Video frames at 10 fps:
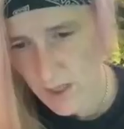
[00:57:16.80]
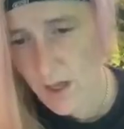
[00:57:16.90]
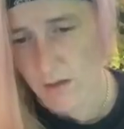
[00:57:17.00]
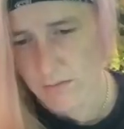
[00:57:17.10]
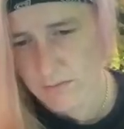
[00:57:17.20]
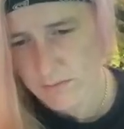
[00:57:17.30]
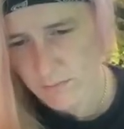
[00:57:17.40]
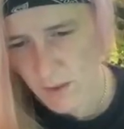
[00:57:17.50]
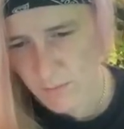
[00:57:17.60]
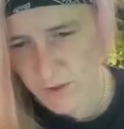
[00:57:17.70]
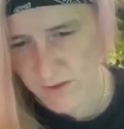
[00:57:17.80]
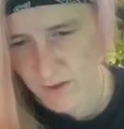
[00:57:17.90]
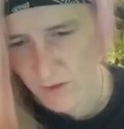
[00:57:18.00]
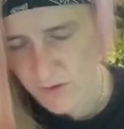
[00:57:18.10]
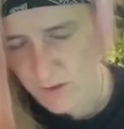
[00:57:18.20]
Oh, Mom didn't
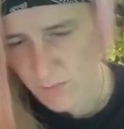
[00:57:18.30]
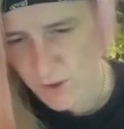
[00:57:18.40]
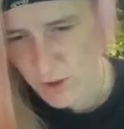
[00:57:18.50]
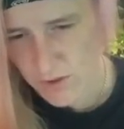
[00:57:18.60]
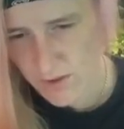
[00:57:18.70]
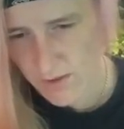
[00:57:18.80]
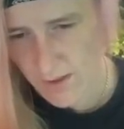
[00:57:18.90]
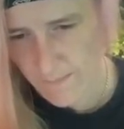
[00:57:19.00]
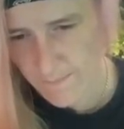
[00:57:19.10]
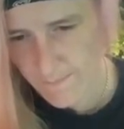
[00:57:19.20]
notice that my shirt said that.